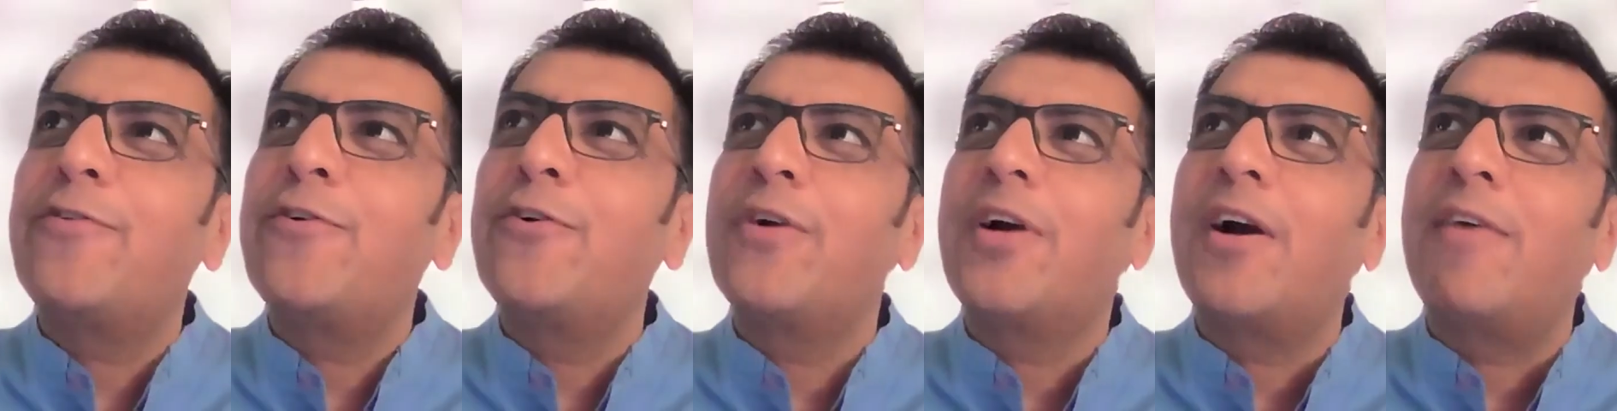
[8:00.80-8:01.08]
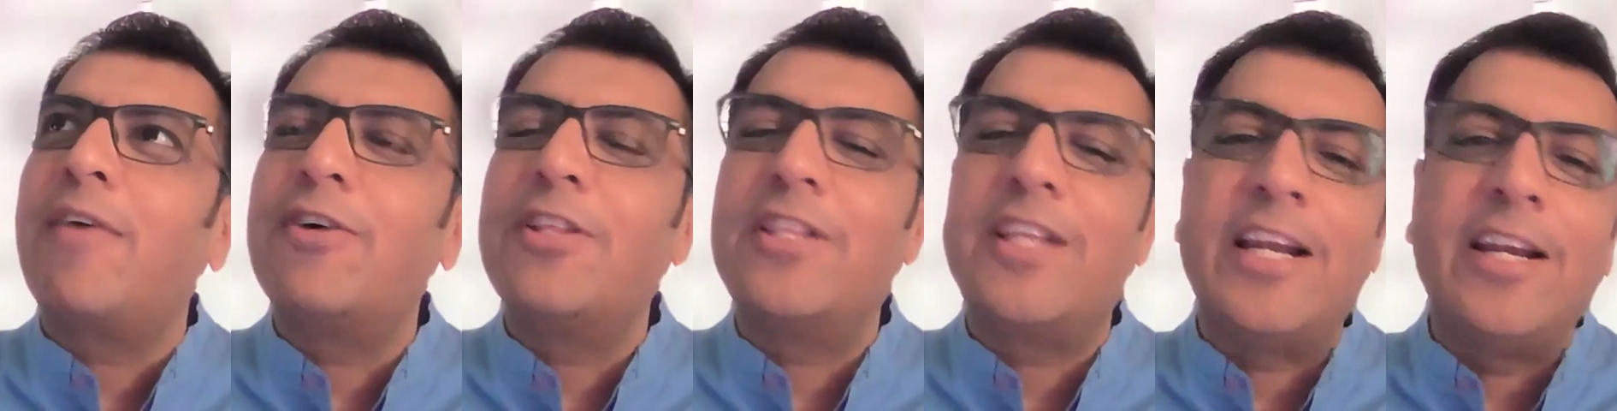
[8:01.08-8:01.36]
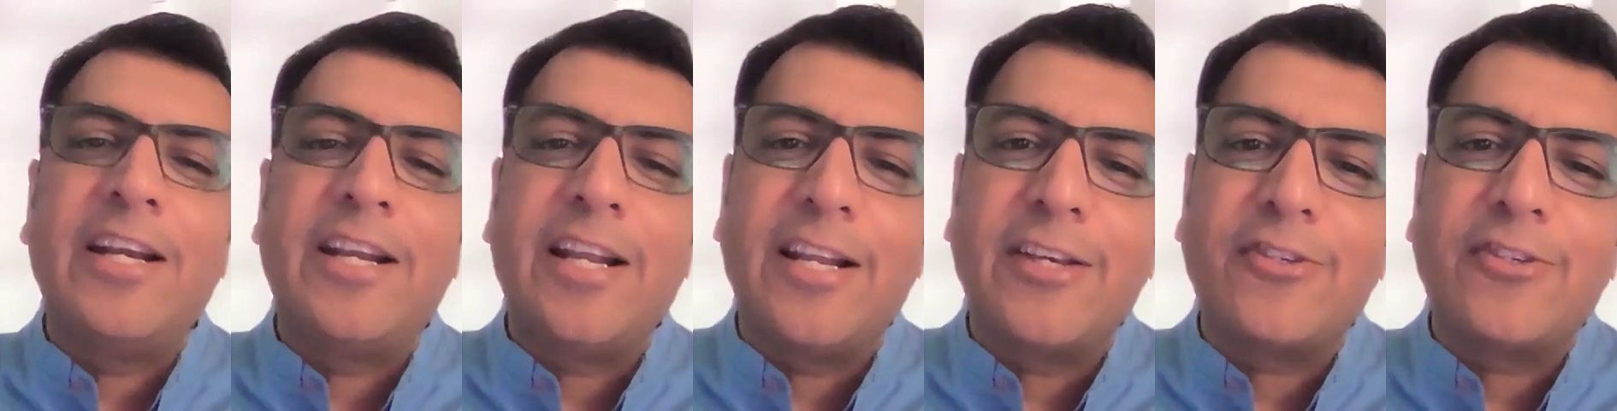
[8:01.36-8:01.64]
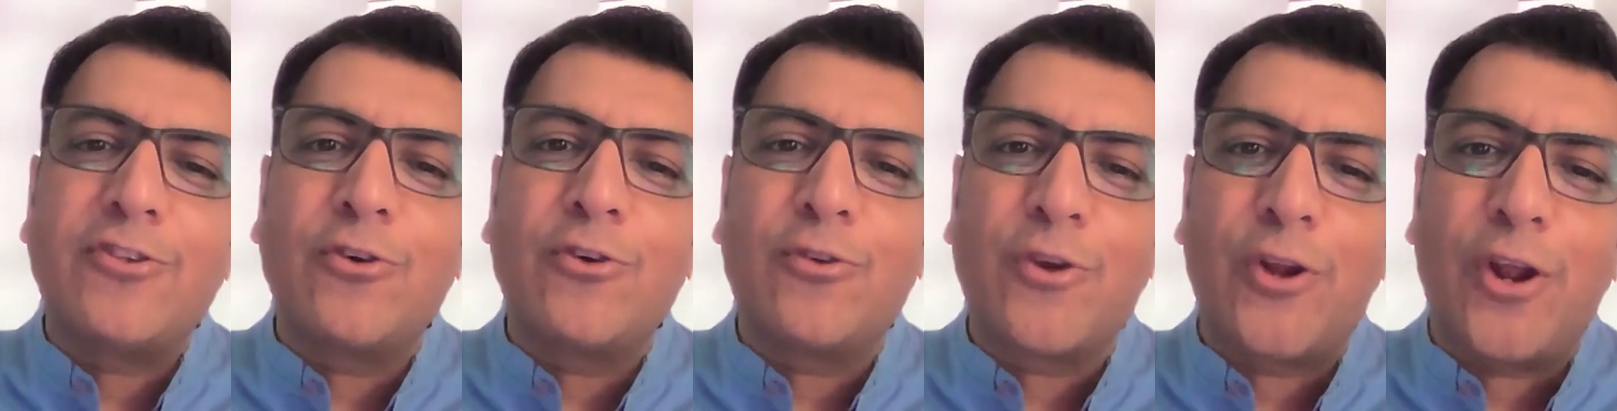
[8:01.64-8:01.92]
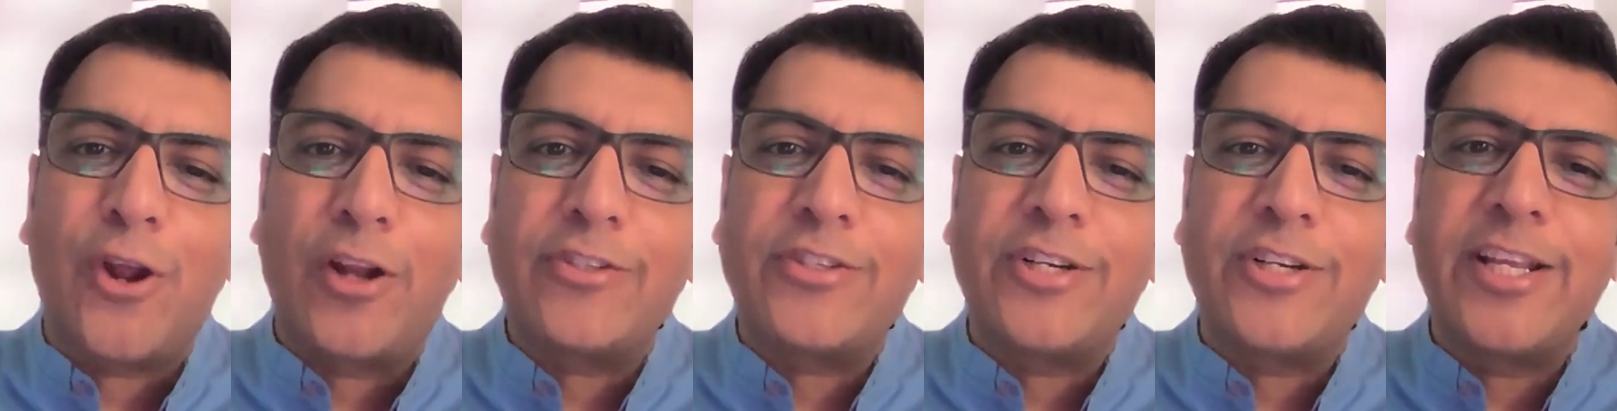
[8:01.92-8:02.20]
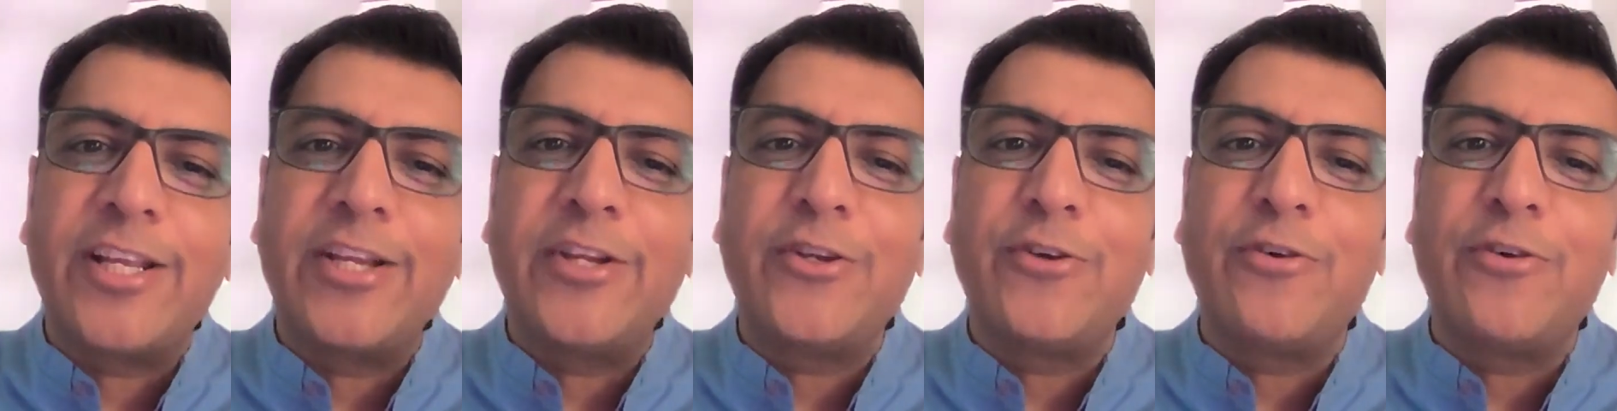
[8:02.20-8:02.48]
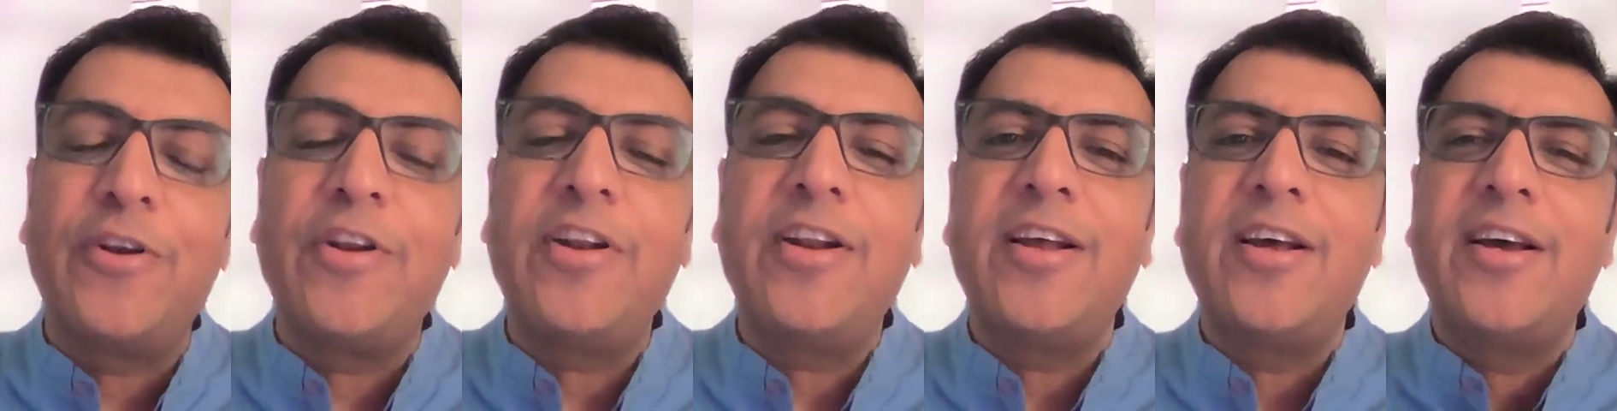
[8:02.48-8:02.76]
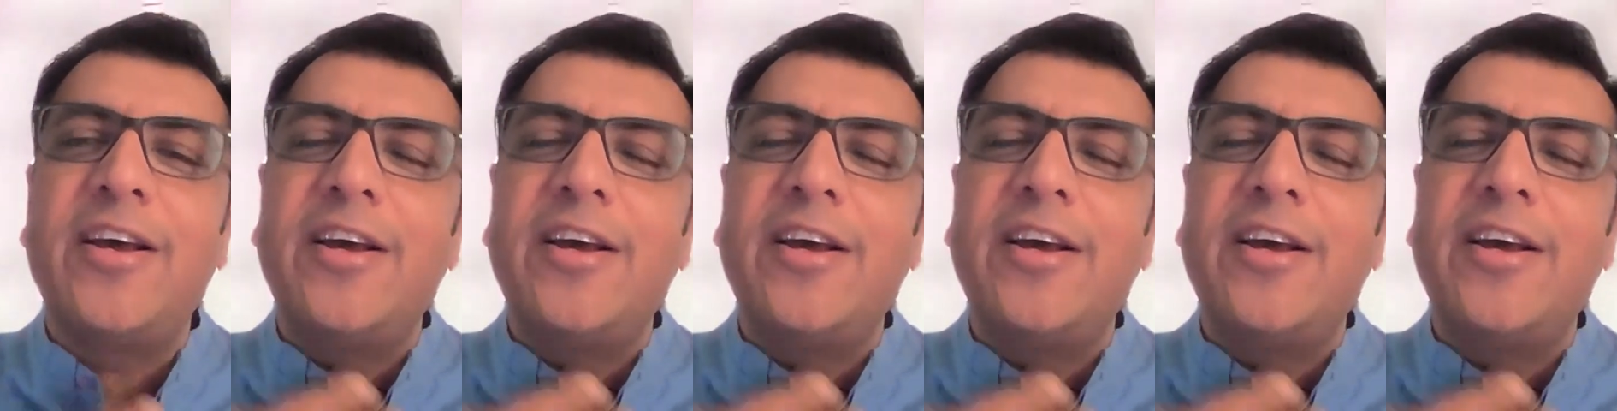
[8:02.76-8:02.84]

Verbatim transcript: you come with intellectual curiosity, you'll